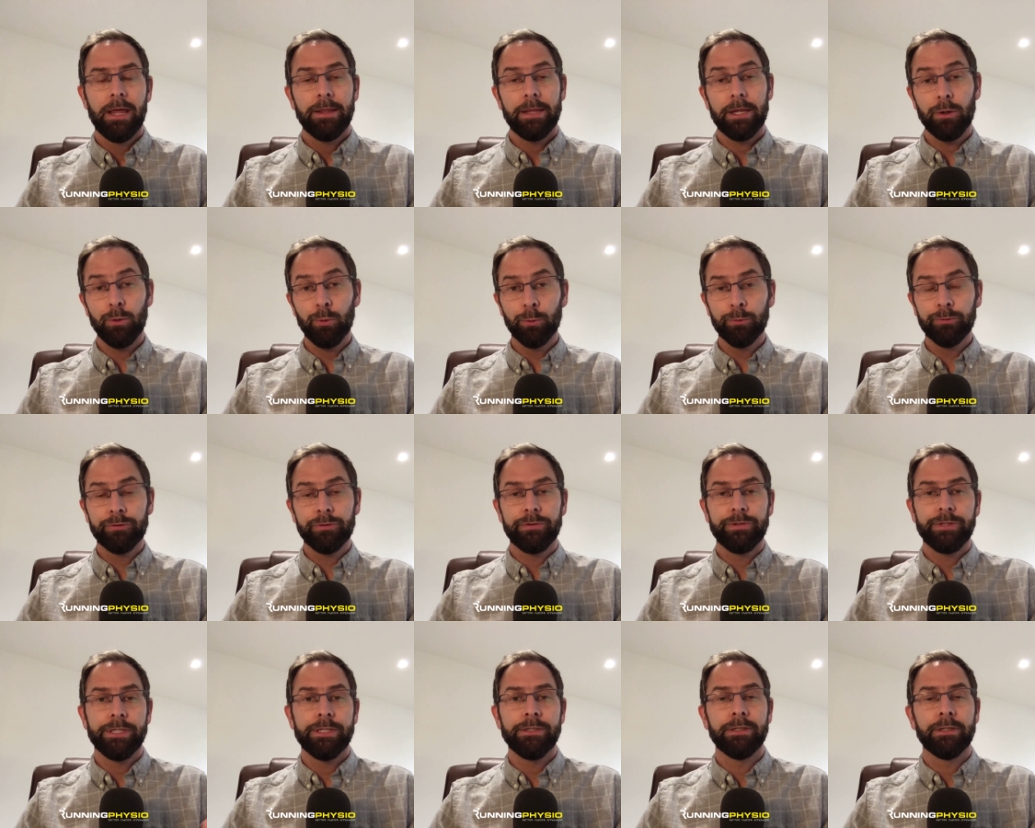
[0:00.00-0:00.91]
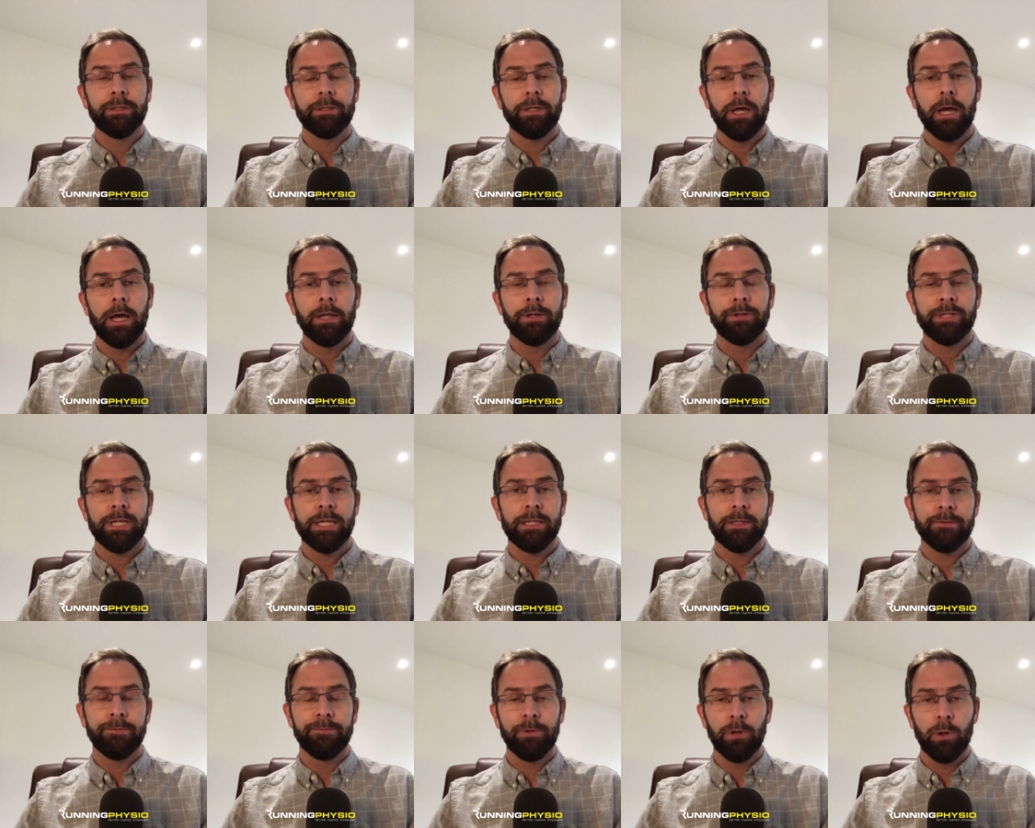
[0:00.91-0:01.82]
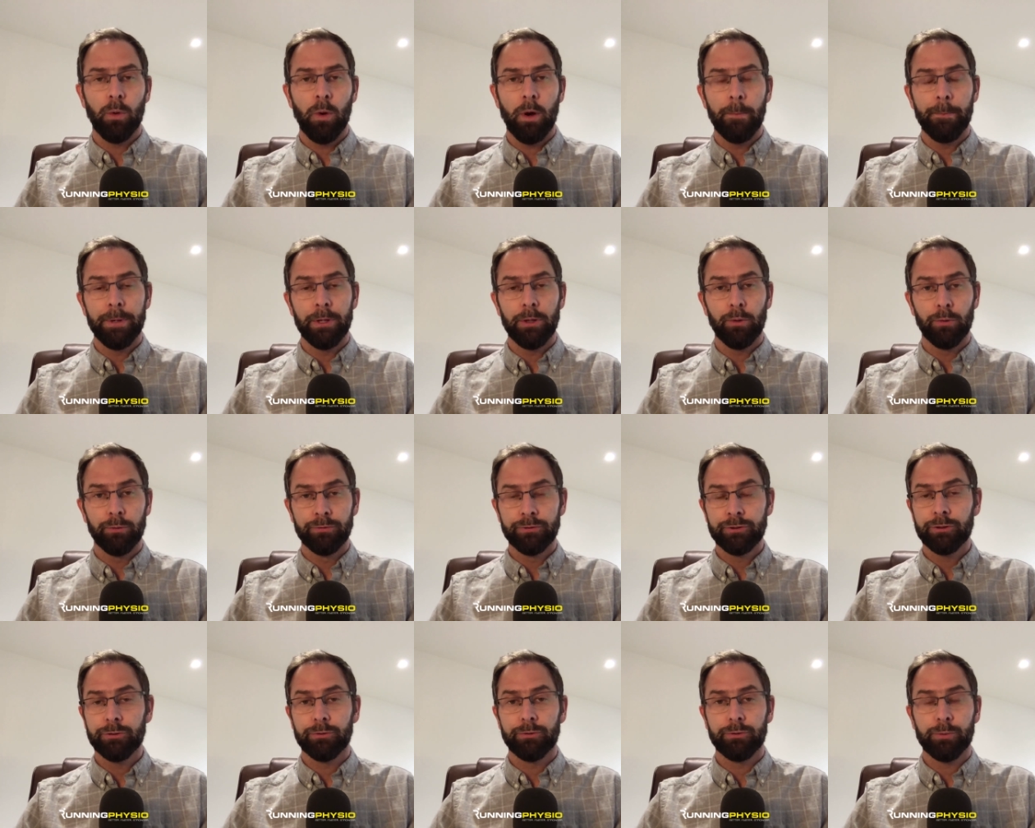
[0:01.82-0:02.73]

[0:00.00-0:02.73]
They also didn't uh, take the follow up beyond